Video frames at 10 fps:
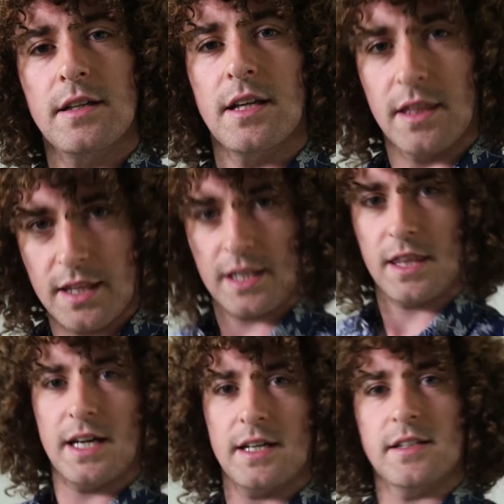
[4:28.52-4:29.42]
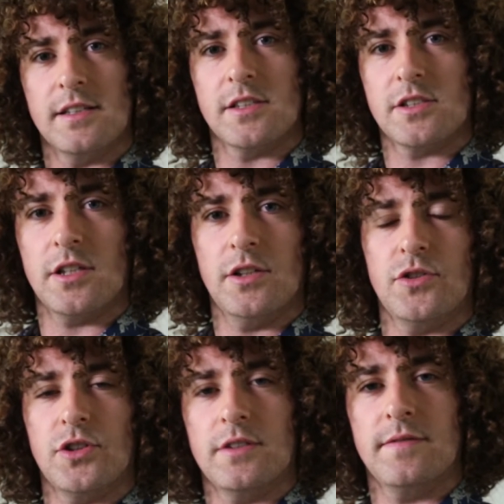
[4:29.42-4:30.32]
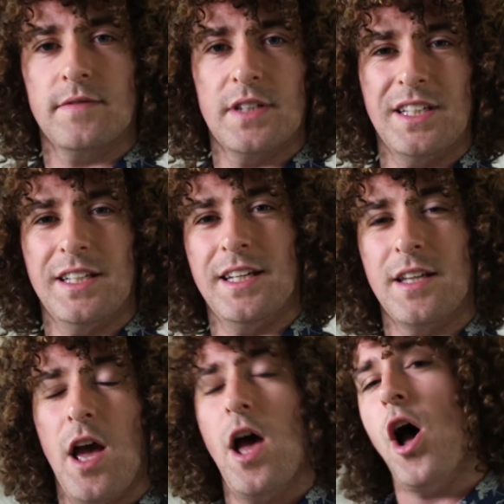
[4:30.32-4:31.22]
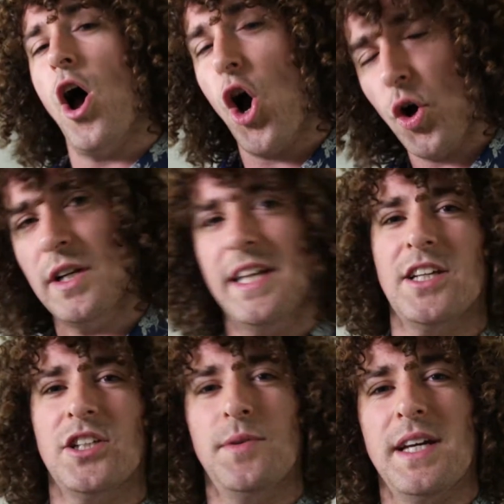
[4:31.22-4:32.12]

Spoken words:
And I think that is the solution that you need. Only issue